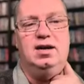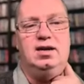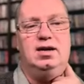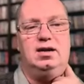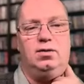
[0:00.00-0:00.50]

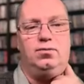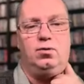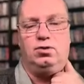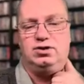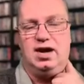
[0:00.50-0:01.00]
that of
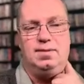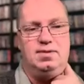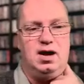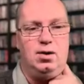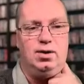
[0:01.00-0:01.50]
course I'm
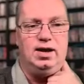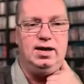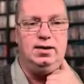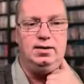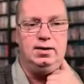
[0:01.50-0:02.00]
now
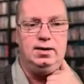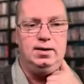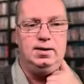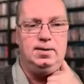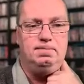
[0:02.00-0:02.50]
in
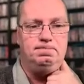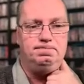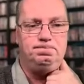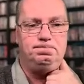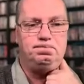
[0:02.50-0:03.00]

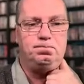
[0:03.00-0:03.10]
um,